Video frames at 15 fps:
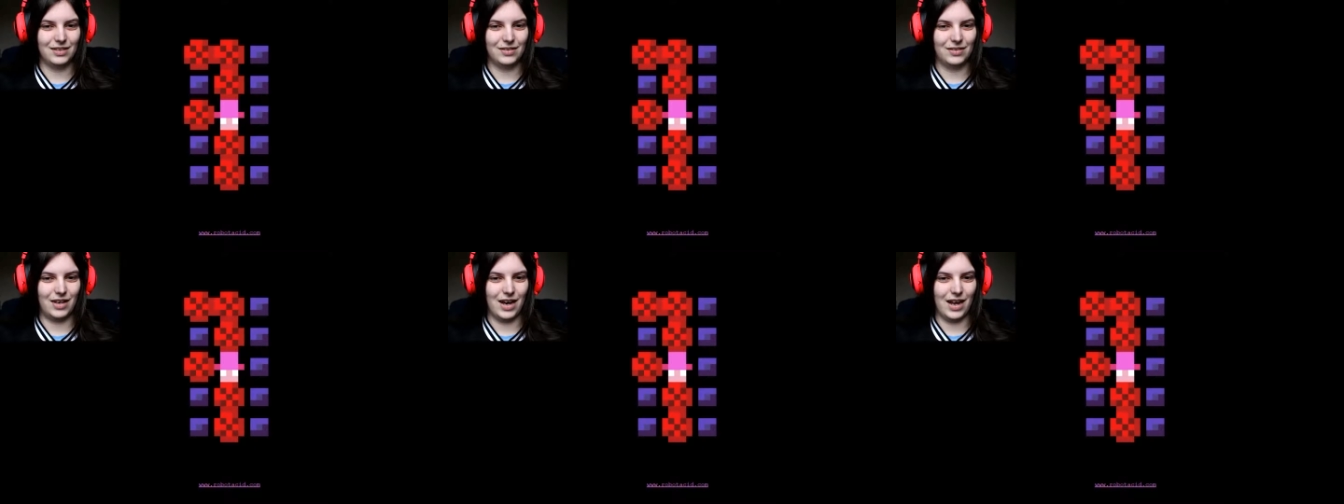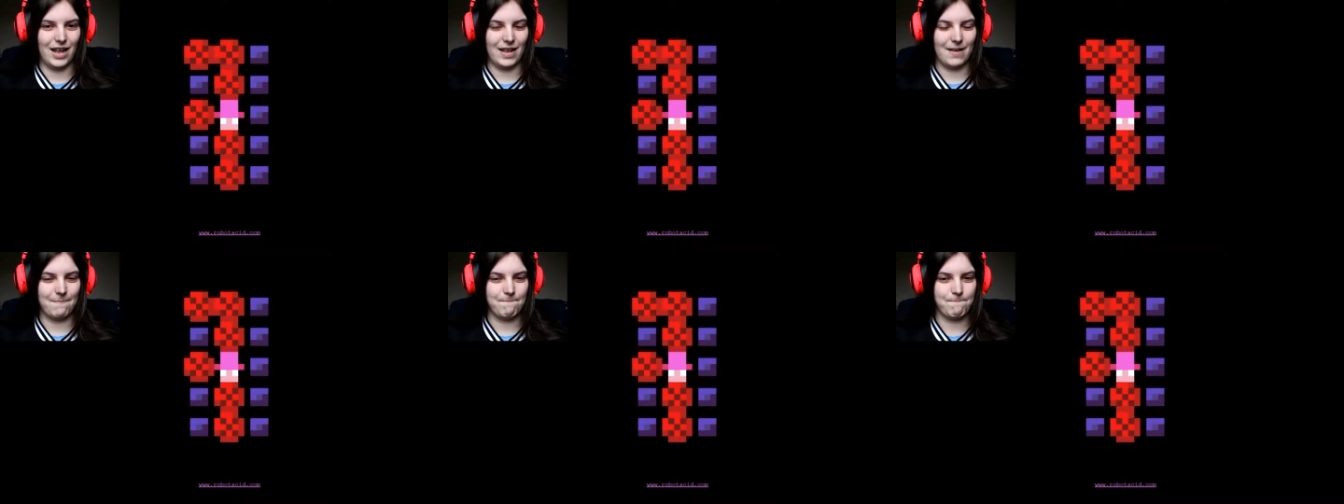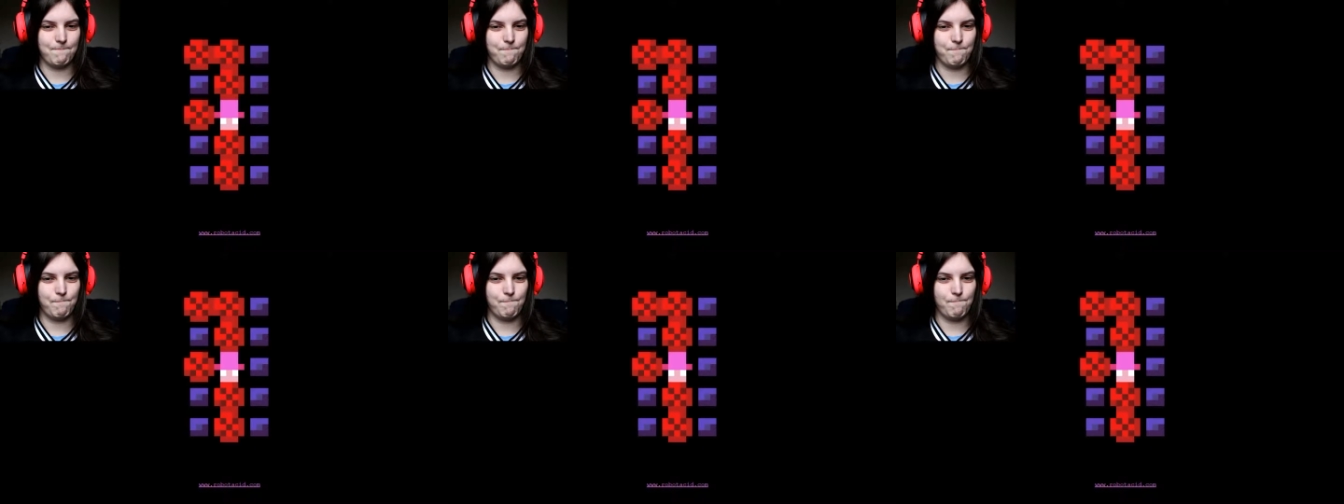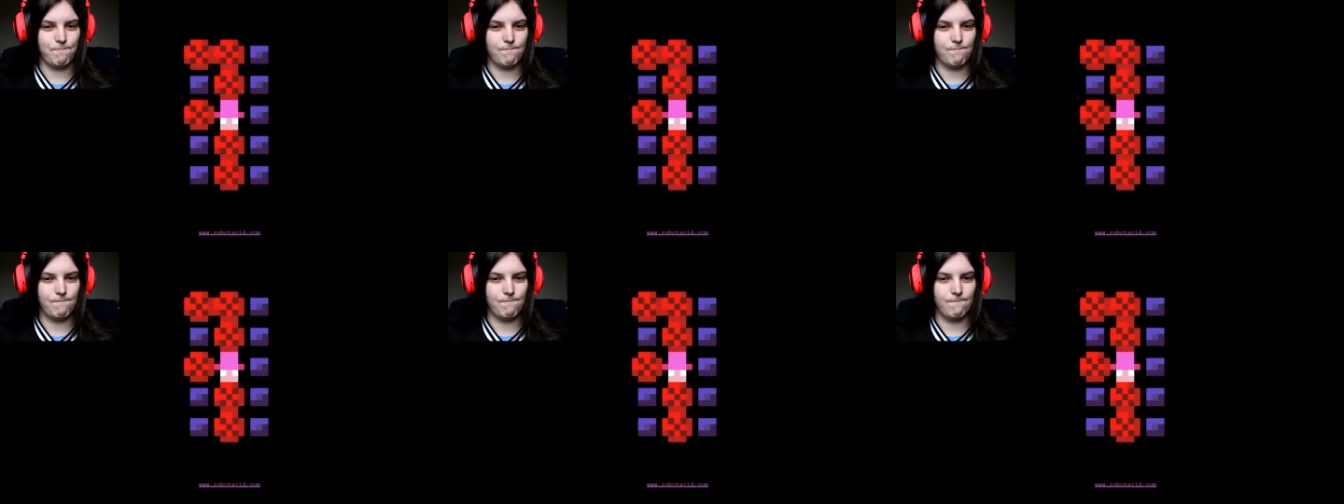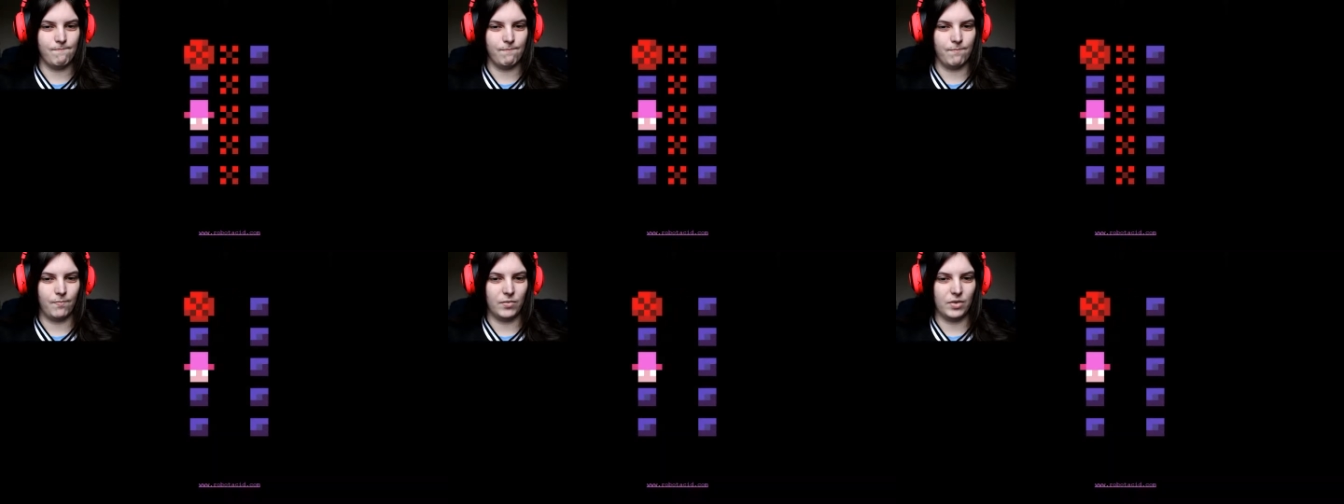Right.
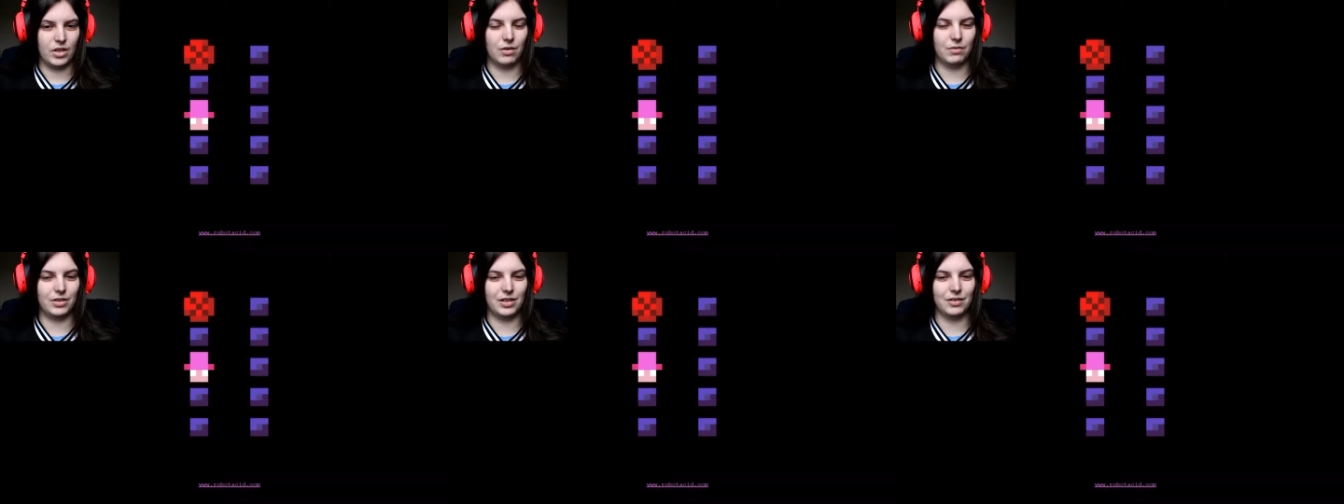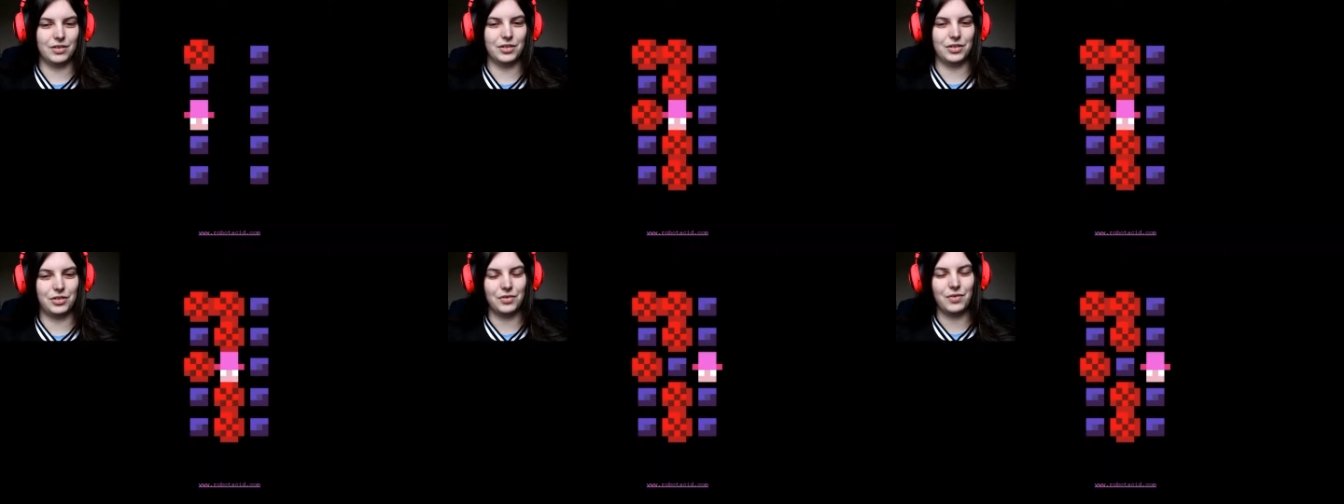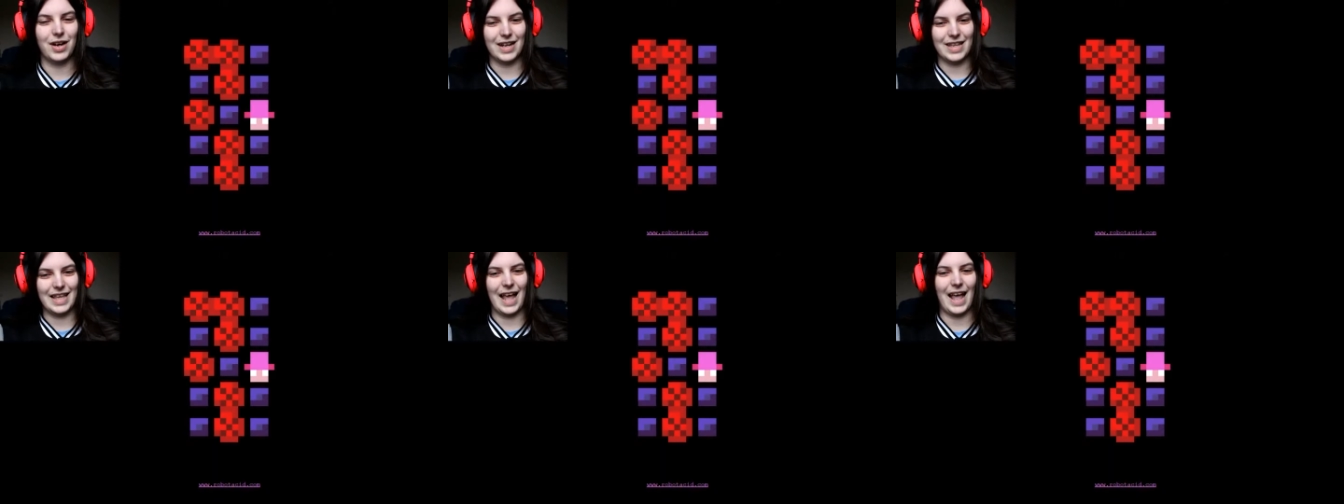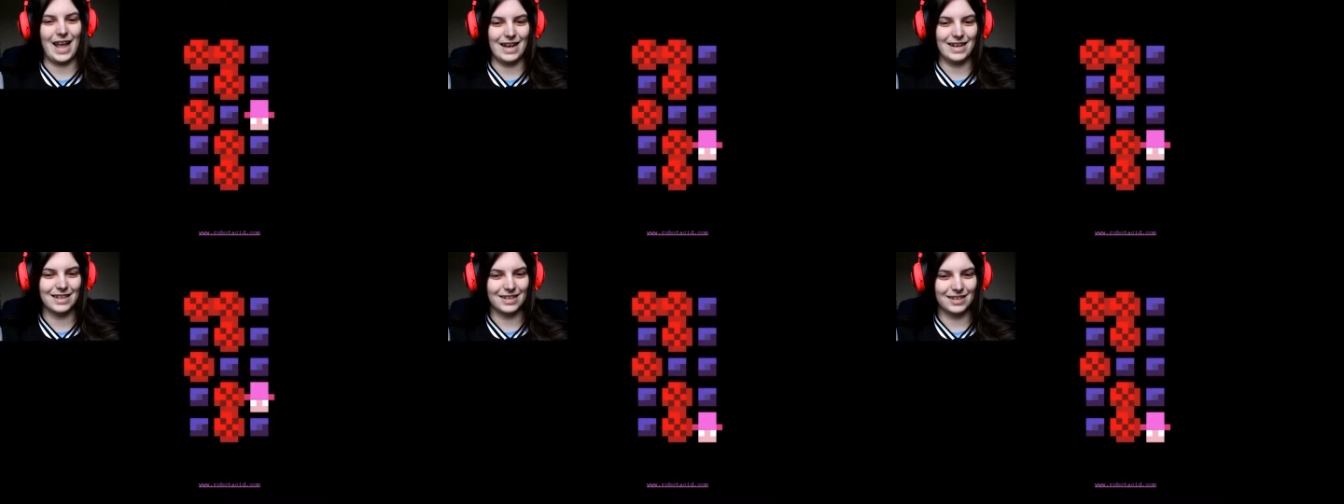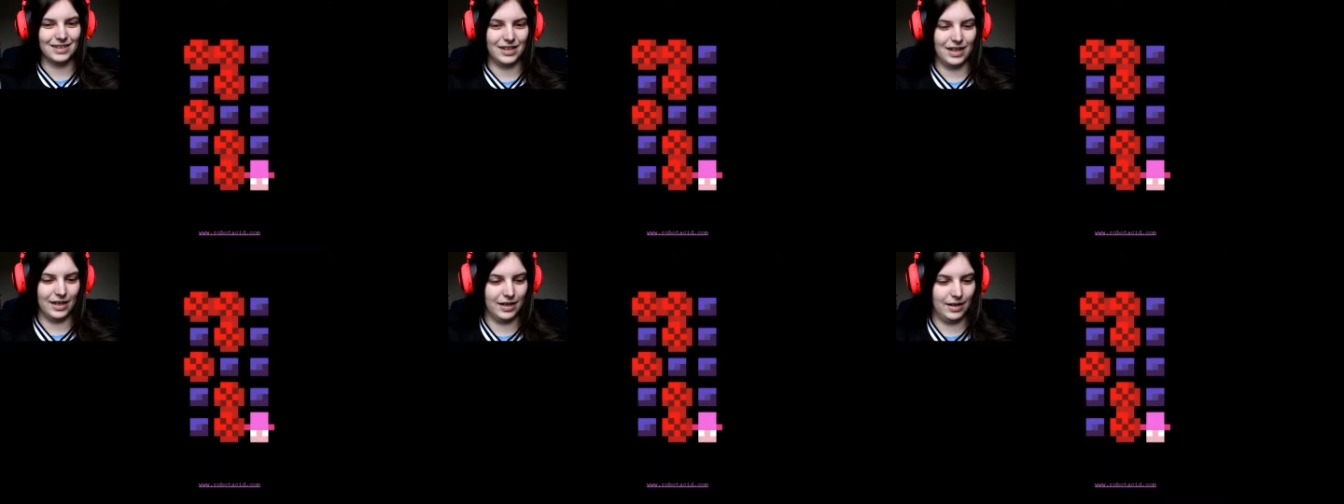Hmm. No, don't just do it again.
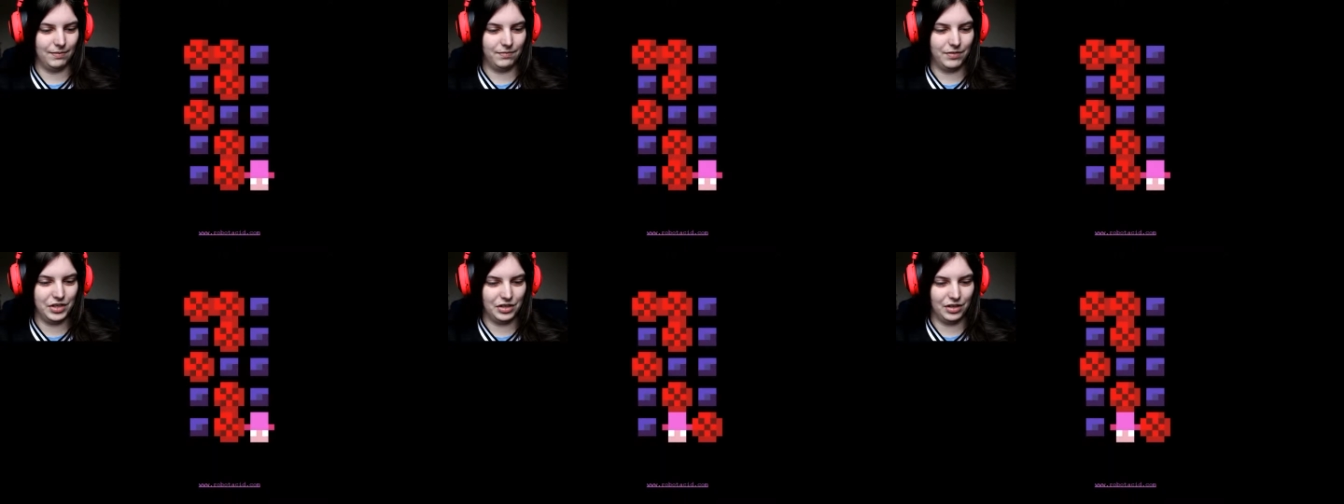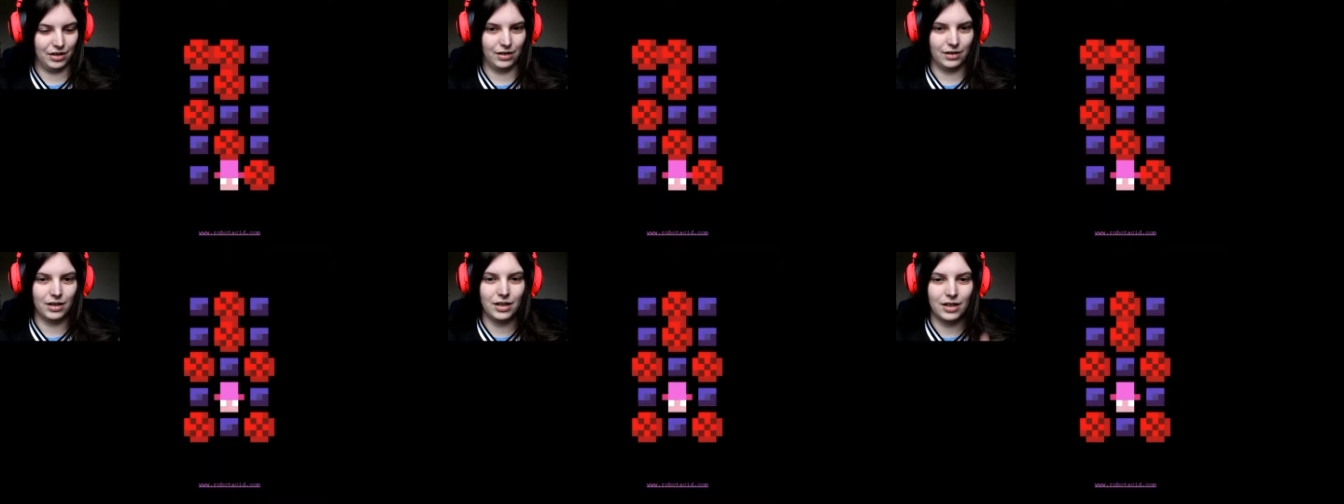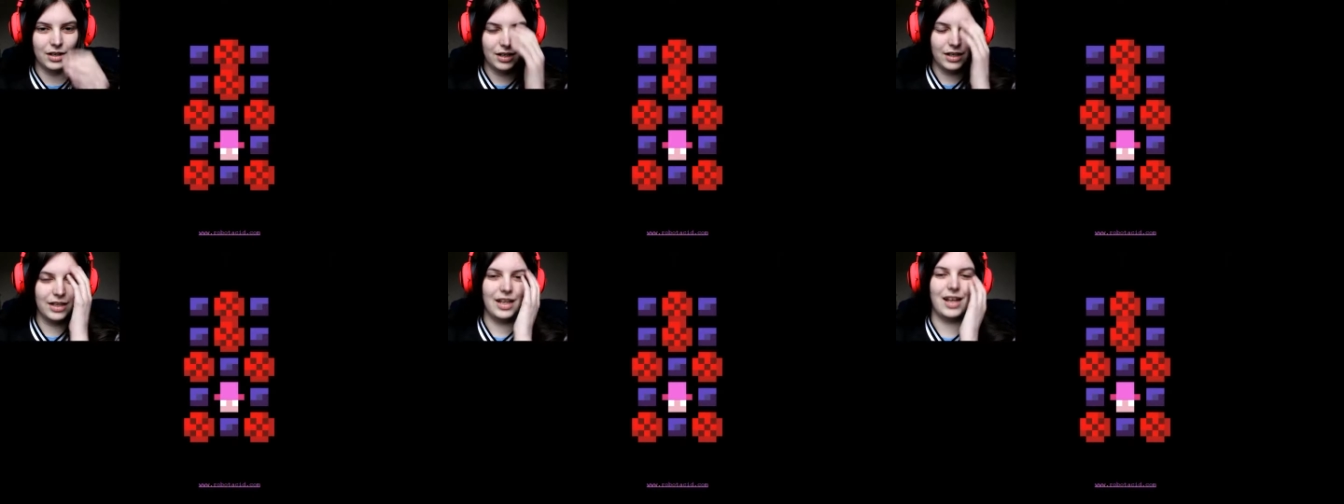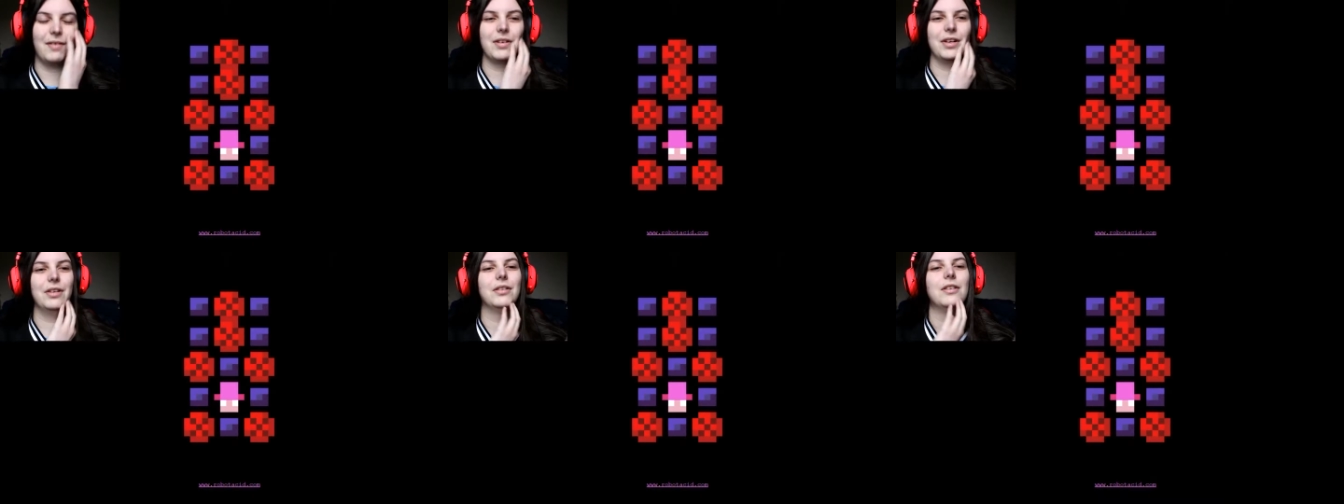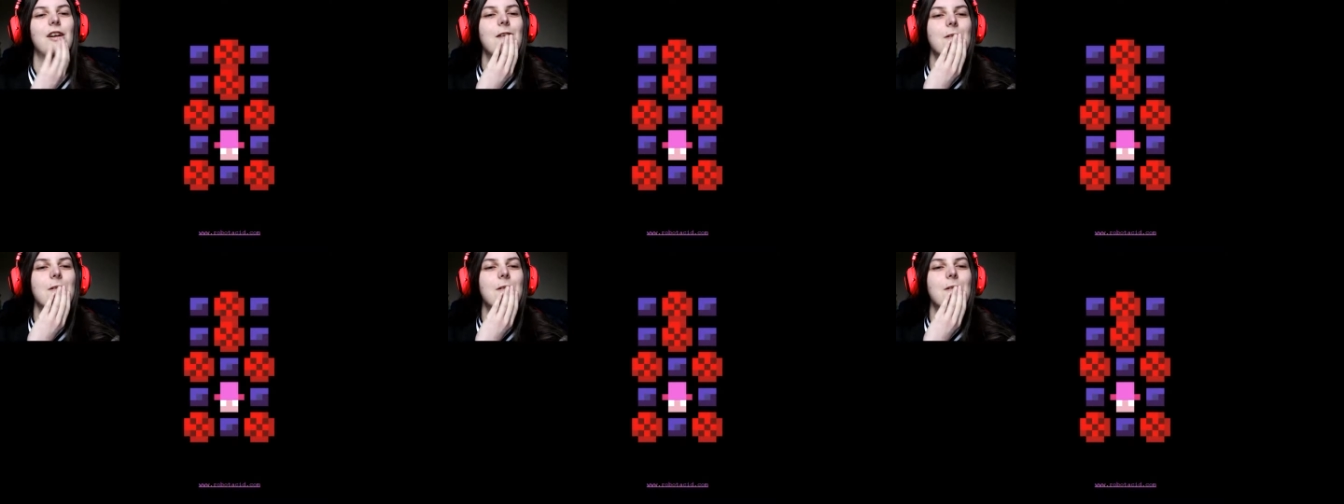All right, uh, restart. There we go.